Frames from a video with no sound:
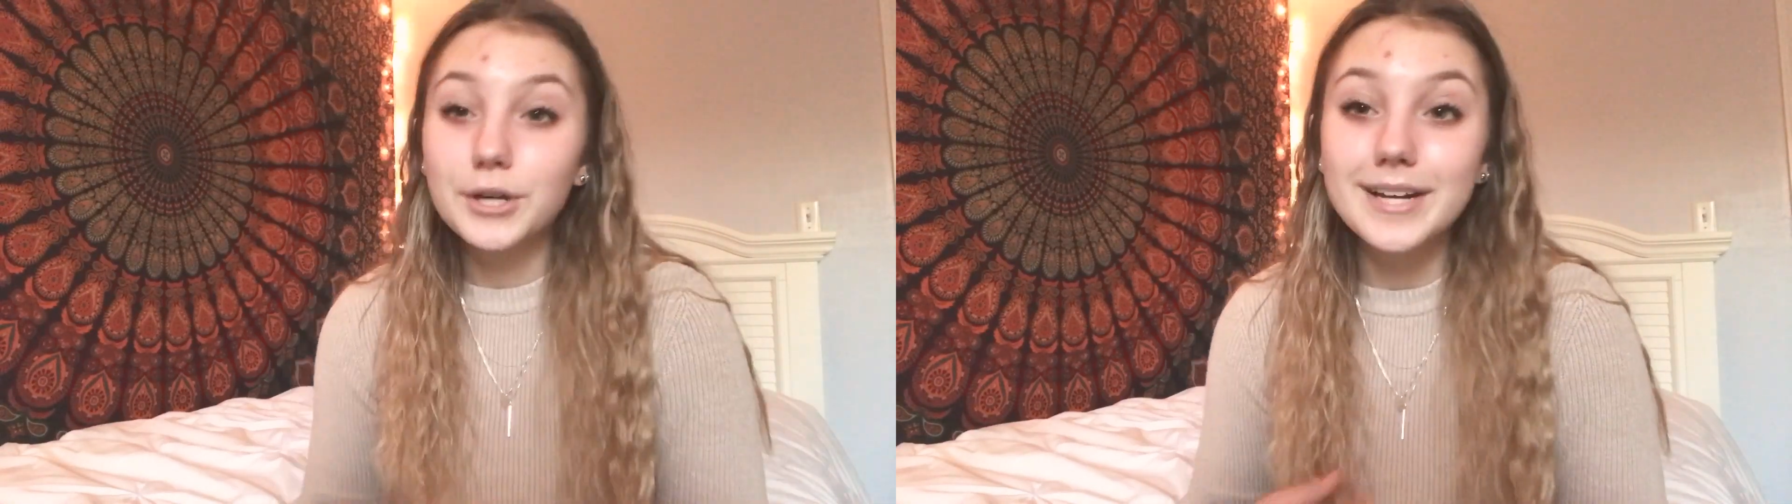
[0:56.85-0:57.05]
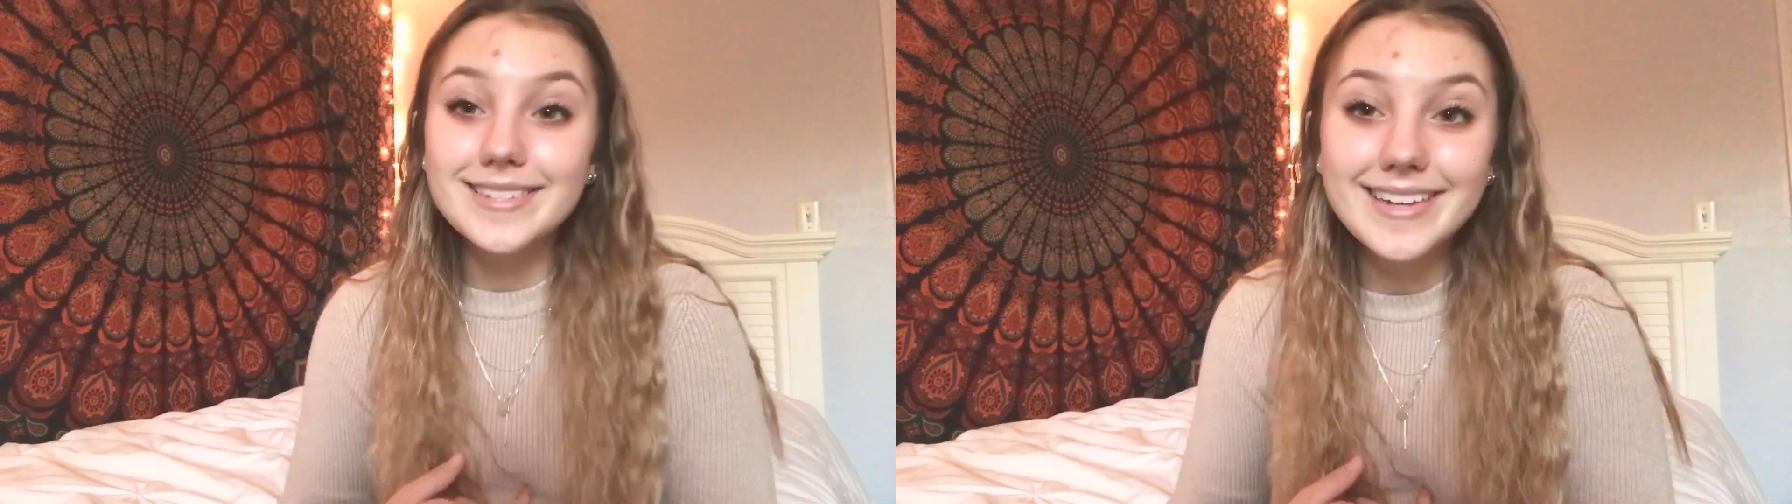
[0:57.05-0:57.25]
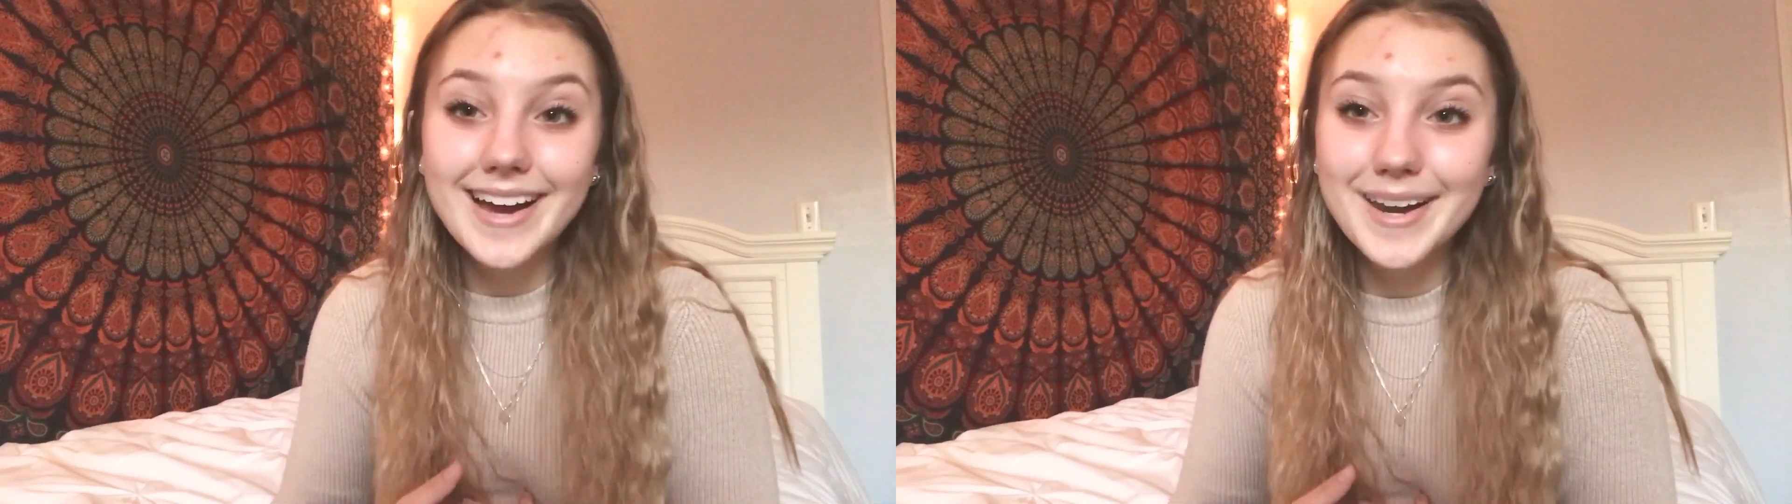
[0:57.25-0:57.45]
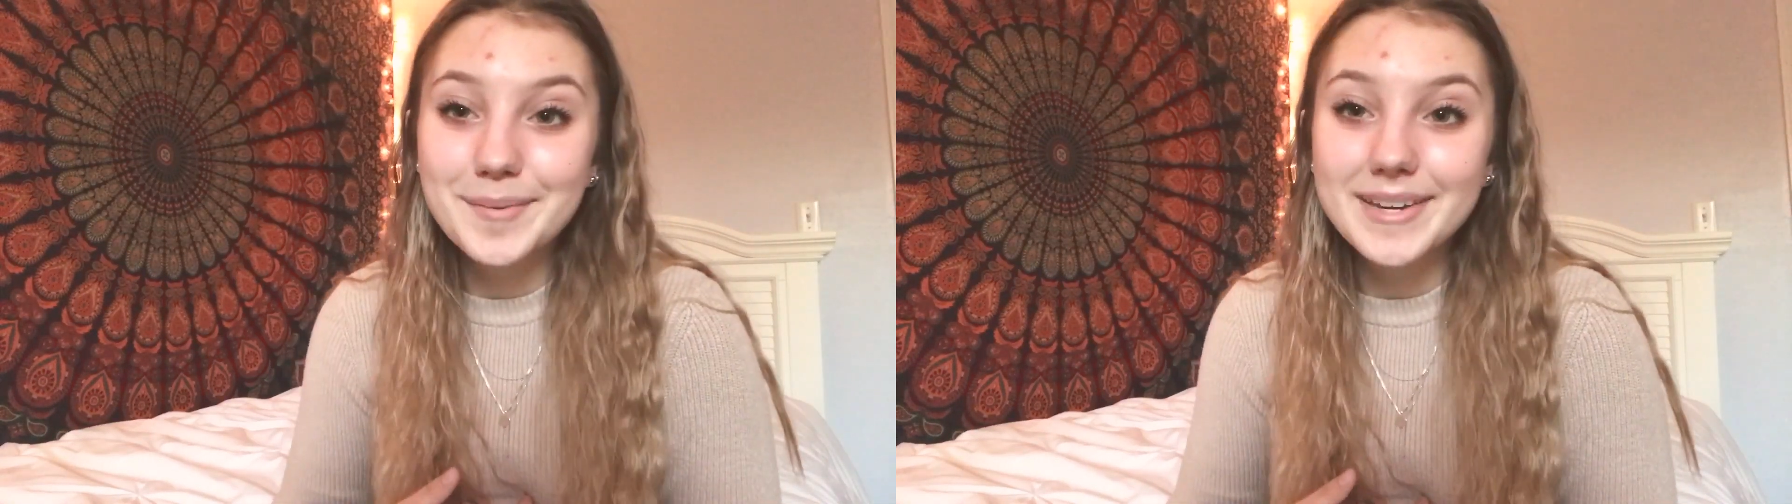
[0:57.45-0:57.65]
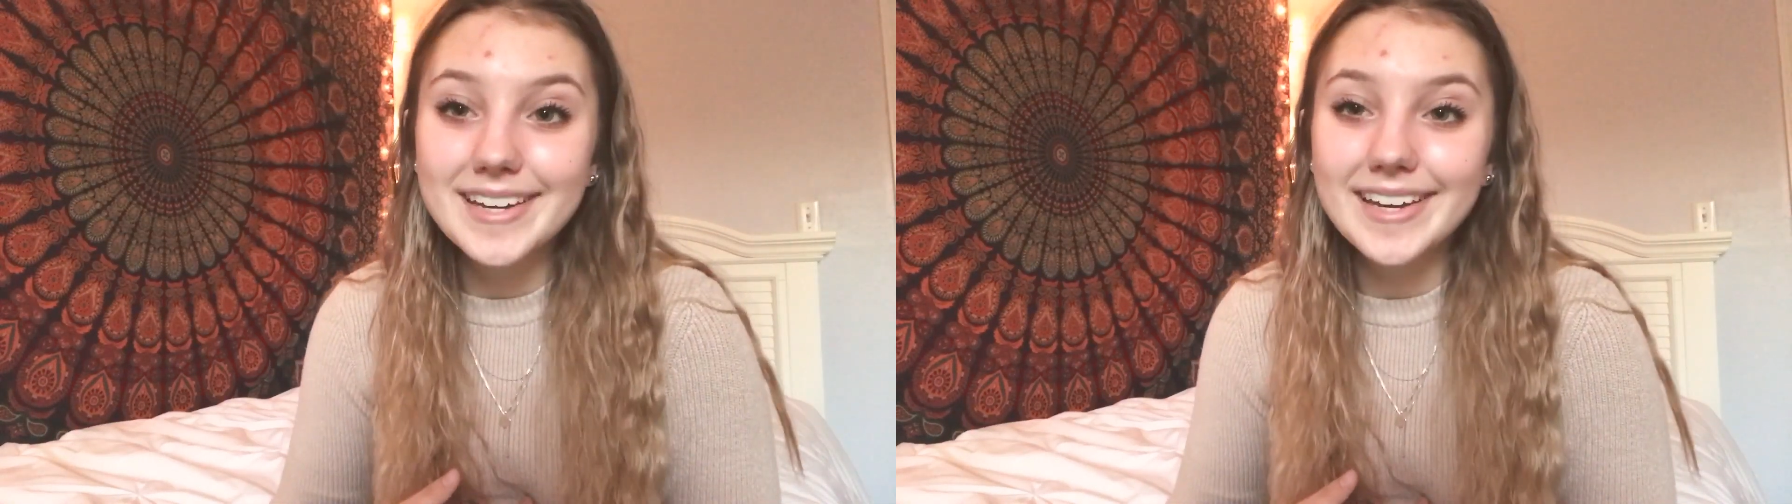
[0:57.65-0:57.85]
Grey's
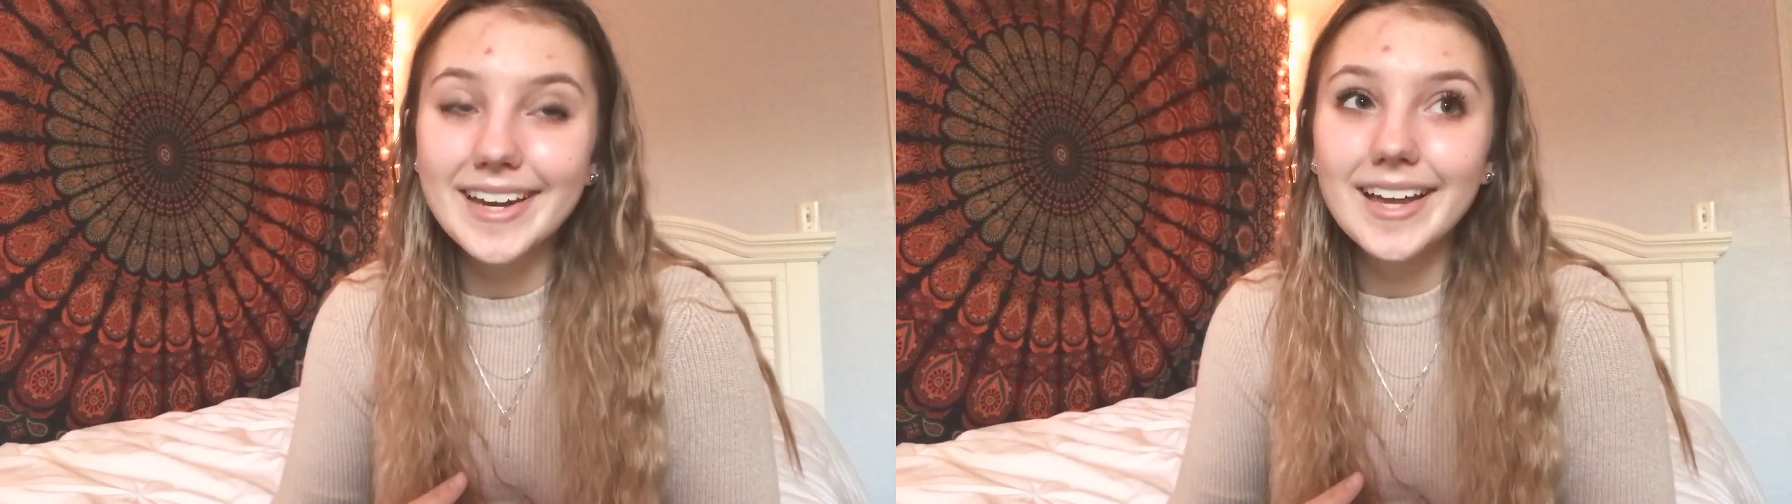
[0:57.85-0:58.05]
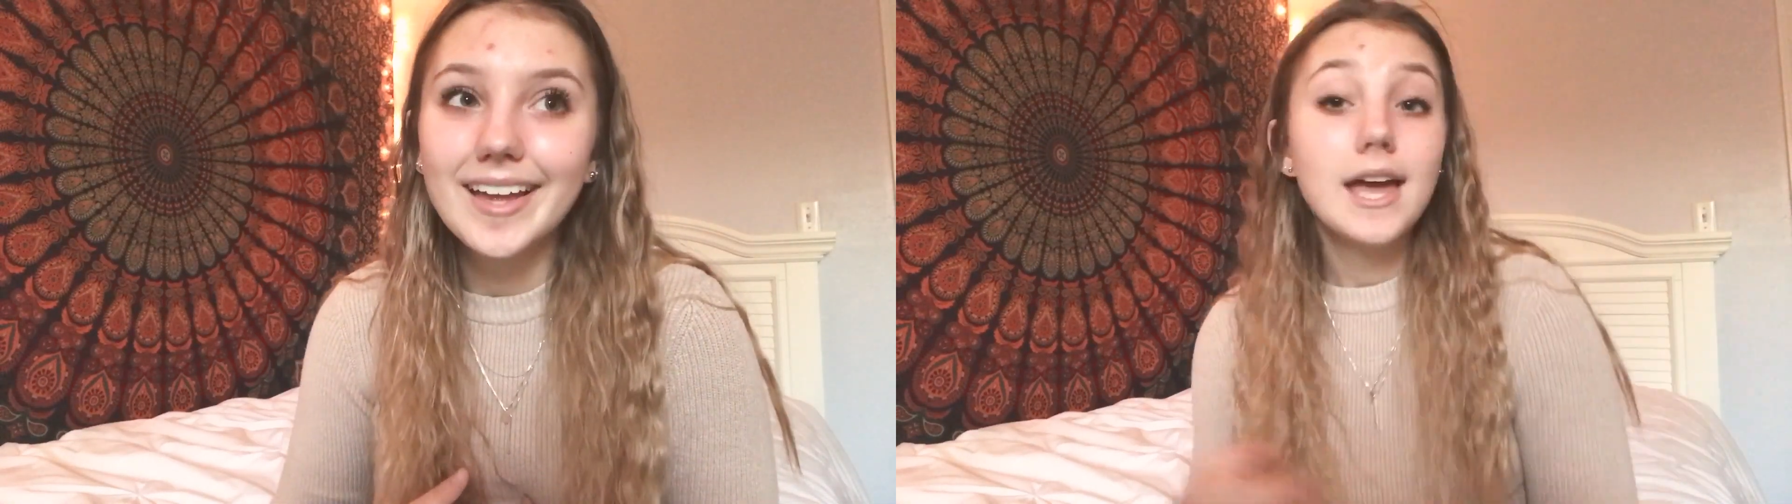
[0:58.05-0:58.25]
Anatomy,